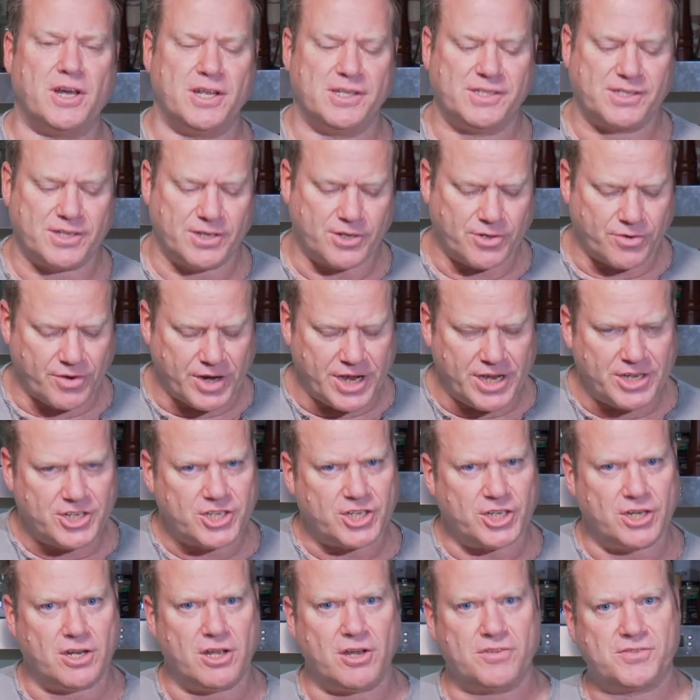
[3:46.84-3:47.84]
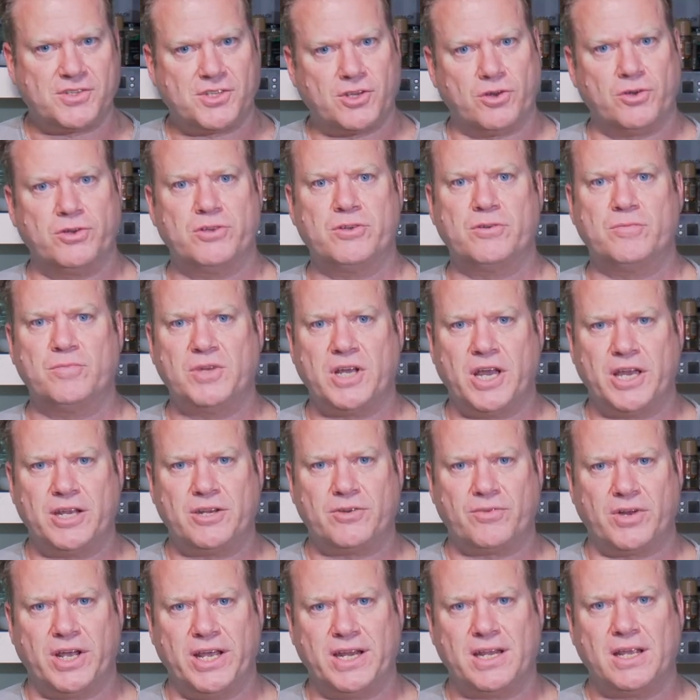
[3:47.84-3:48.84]
concentration of sodium
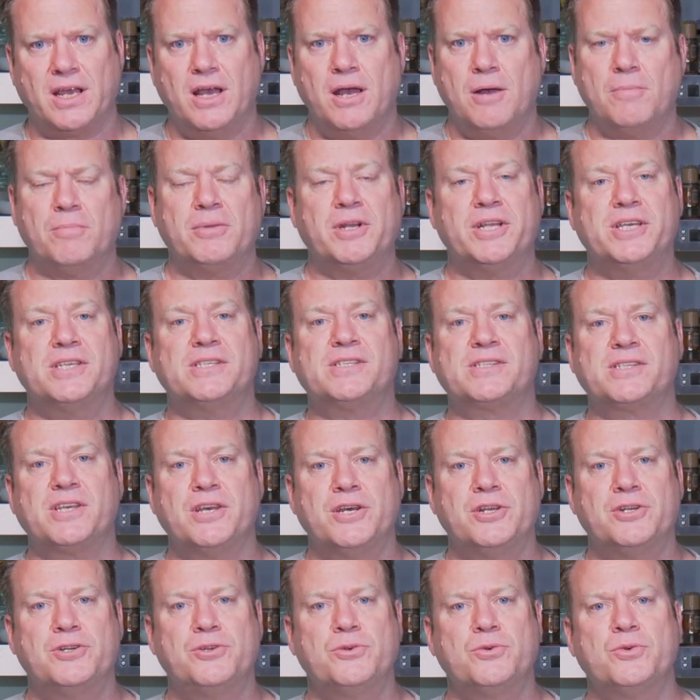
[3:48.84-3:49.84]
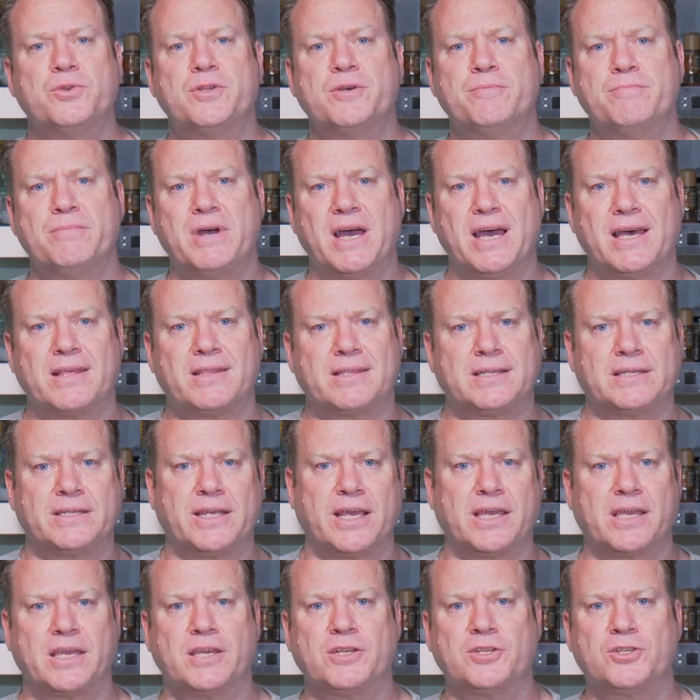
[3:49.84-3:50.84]
nitrite, please do the math.
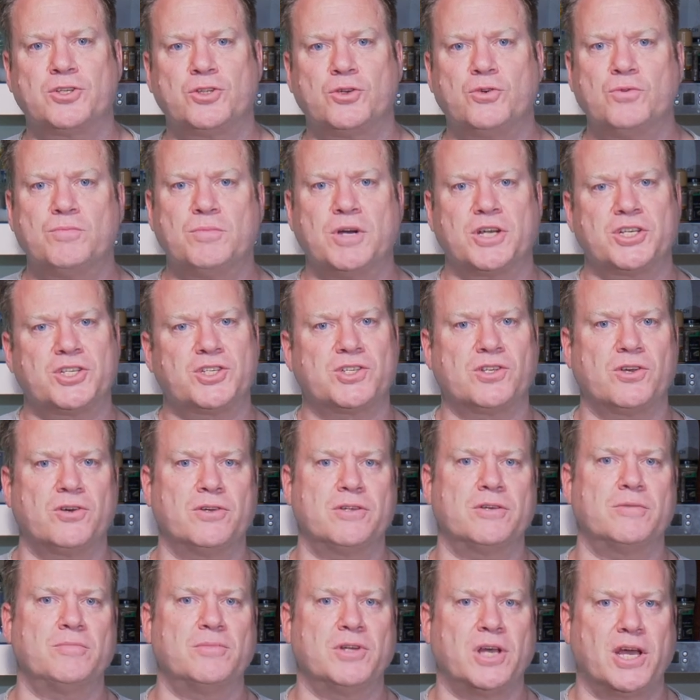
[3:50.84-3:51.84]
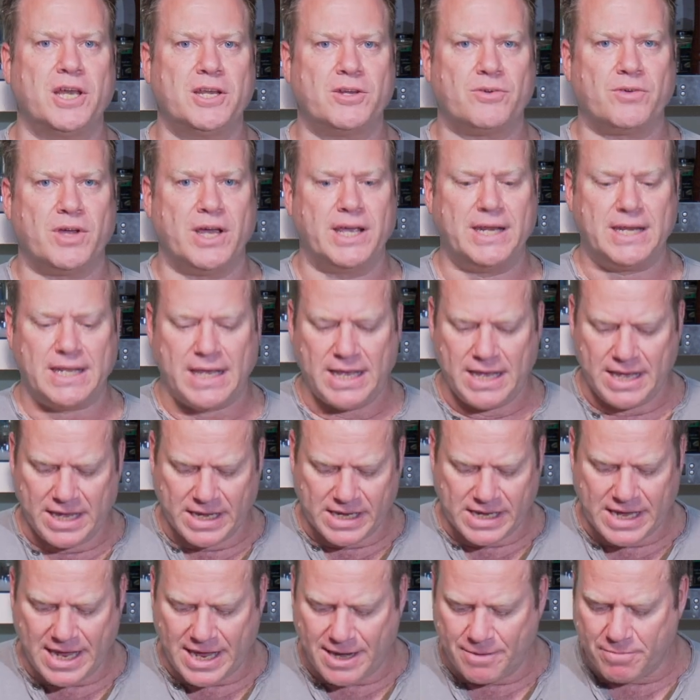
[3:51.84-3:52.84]
Taking too much sodium nitrite
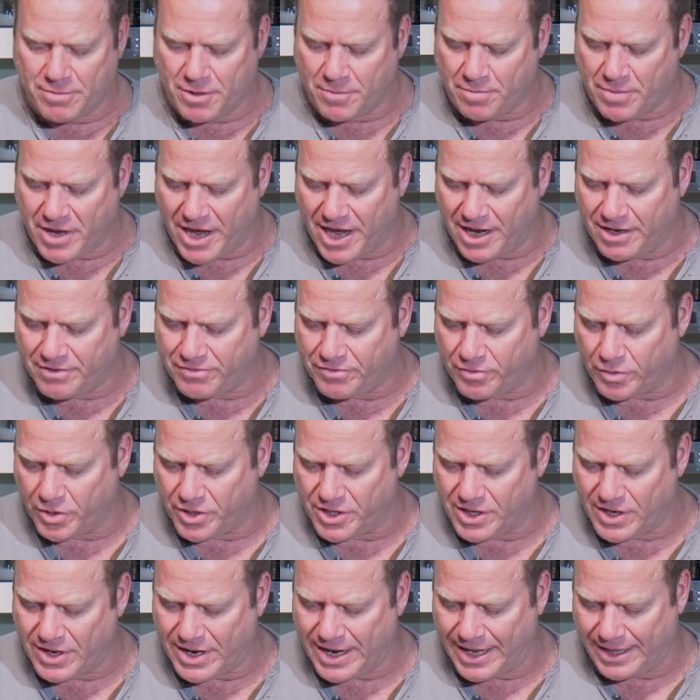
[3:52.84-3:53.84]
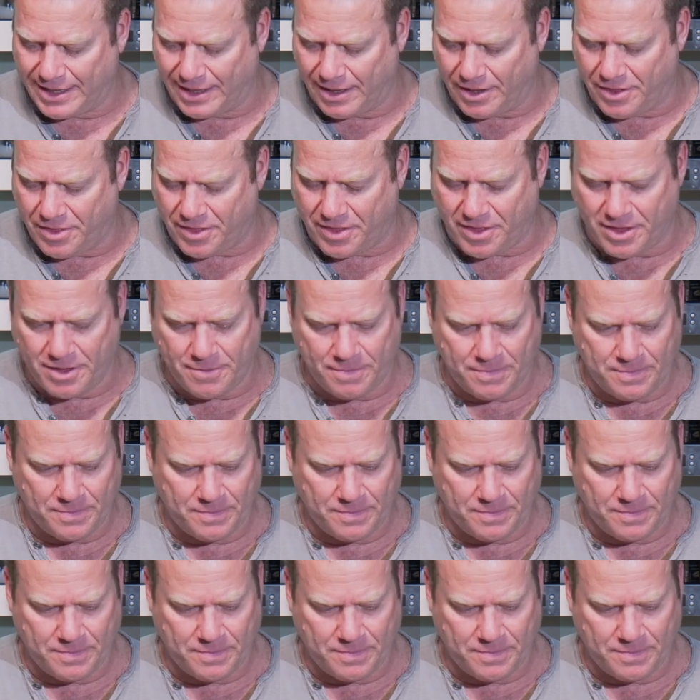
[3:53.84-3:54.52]
can be bad for your health.